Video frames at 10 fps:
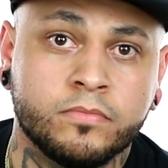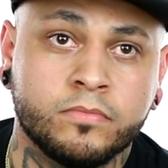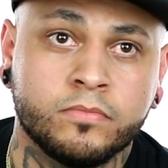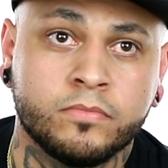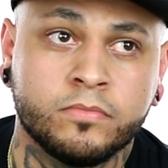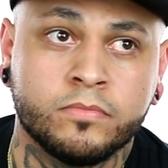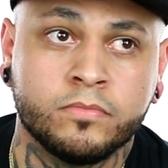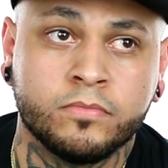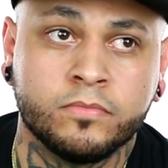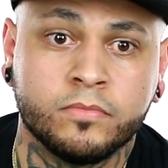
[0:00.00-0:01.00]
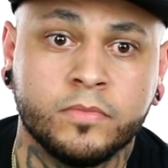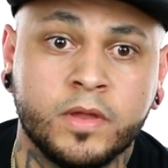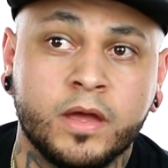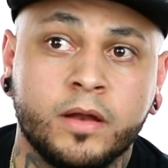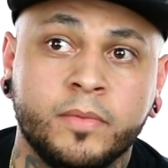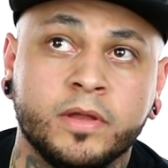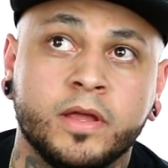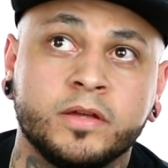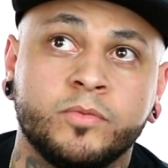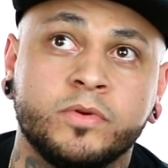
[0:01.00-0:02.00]
I'll play it. Yeah, I mean,
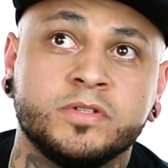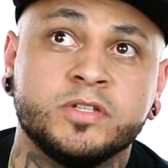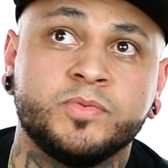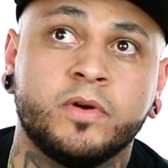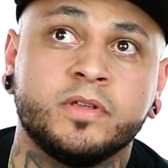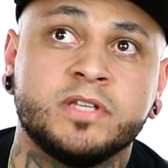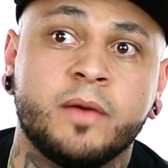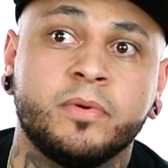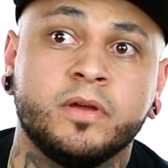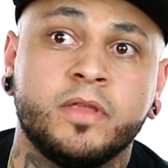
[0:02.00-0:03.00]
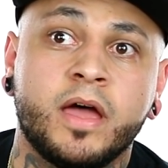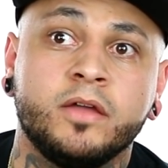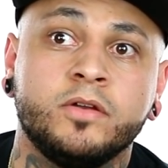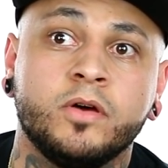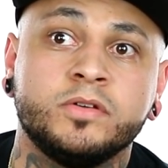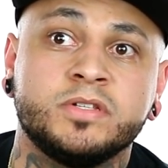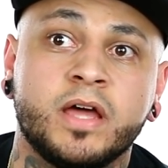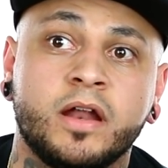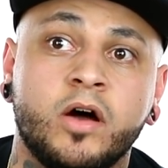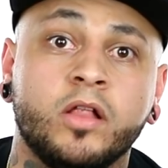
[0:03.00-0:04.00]
like, since we're on the topic of that, you know, it's
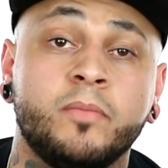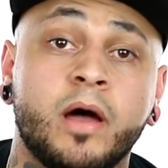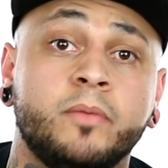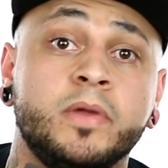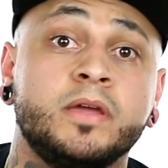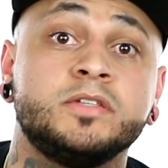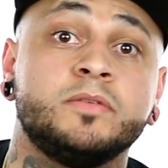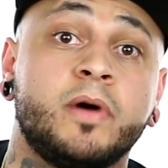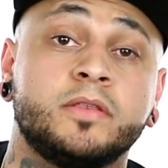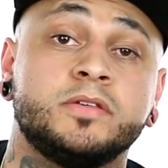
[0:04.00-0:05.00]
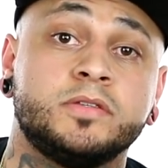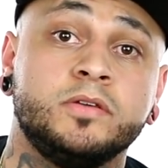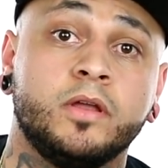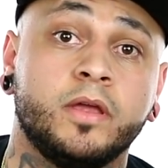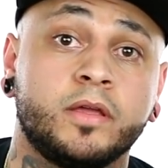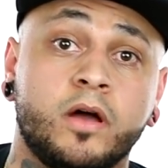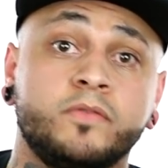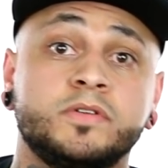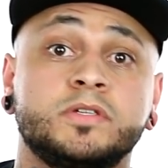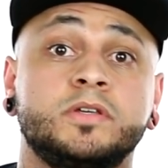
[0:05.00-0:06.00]
not all about me. It's about this, you know, like,
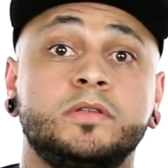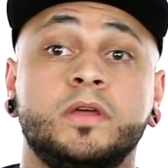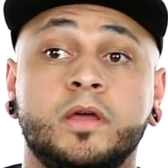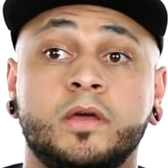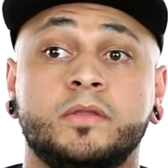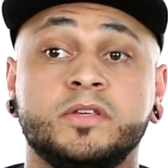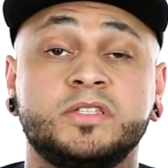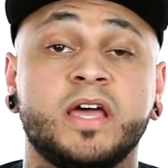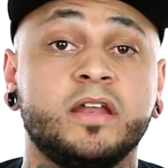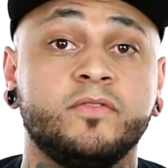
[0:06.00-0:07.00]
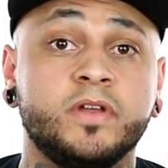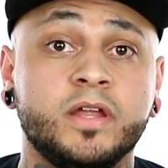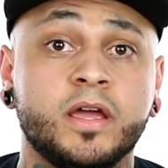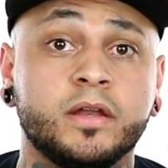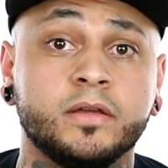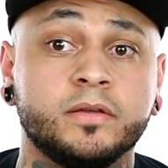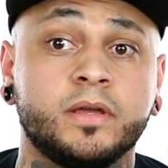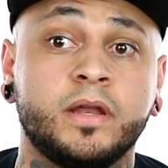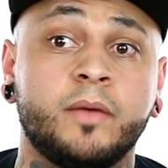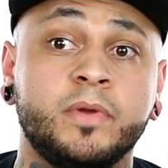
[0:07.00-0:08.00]
obviously, the state of Indiana.
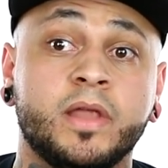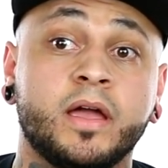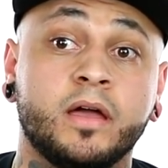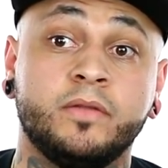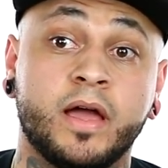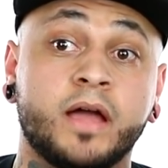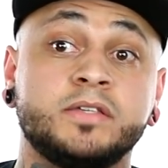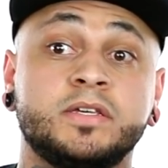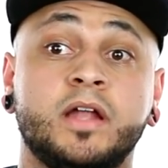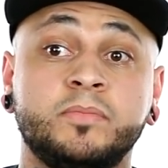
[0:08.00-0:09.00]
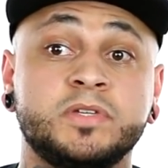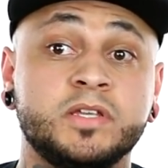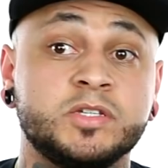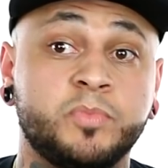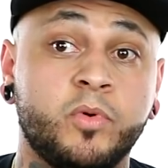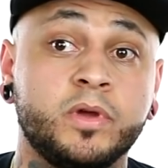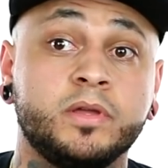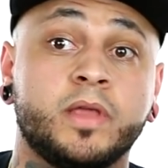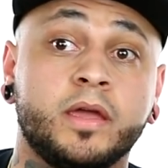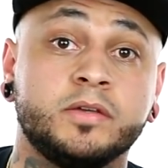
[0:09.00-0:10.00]
And, I mean, like like I said, up to this
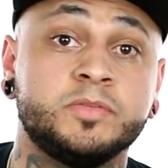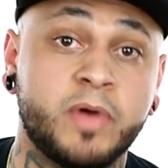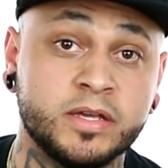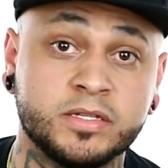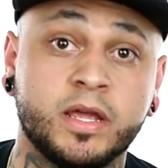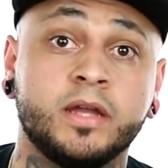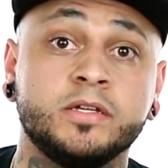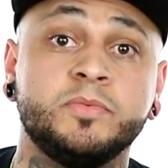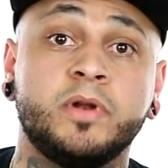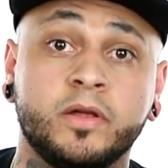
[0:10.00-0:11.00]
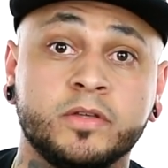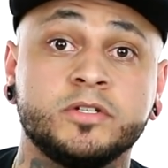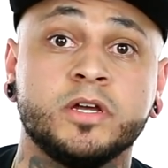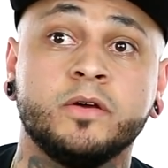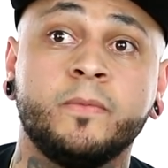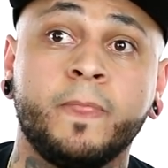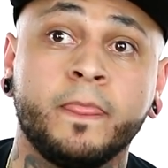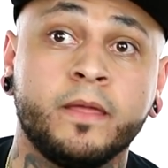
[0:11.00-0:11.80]
point, like, Space Dad, he's been on this show,